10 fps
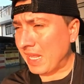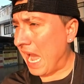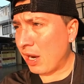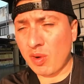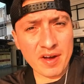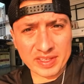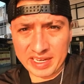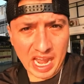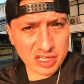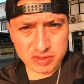I don't have the
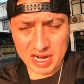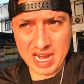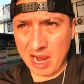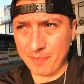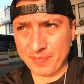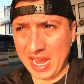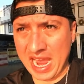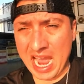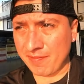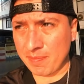cash right now. I
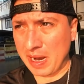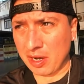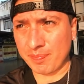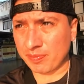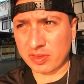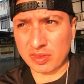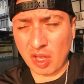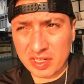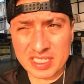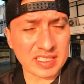have about
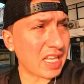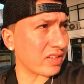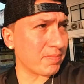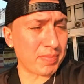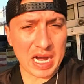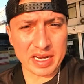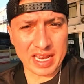13,000 baht,